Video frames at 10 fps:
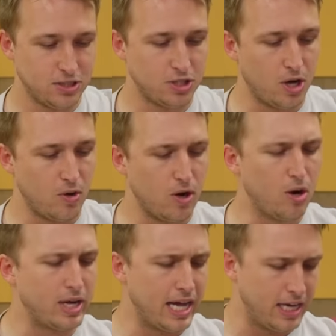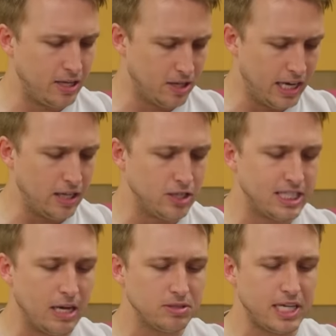Okay, here, it
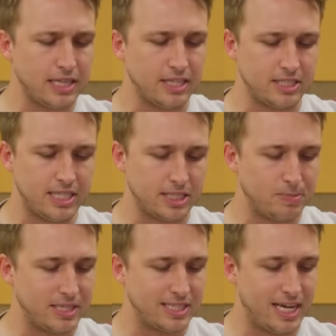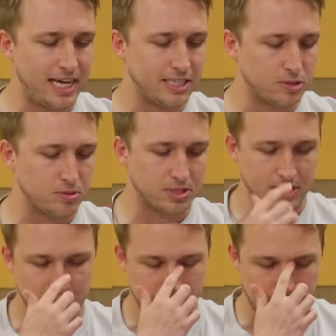sounds like this takes place in high school
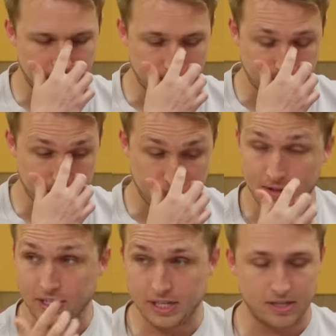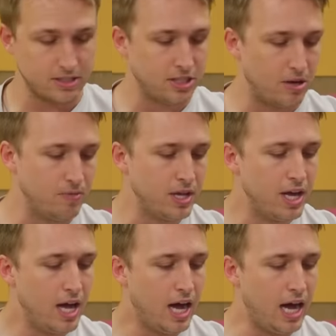since they're very young. So
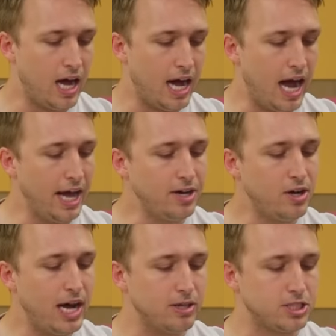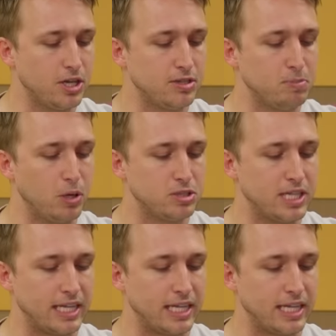I don't know how to start posts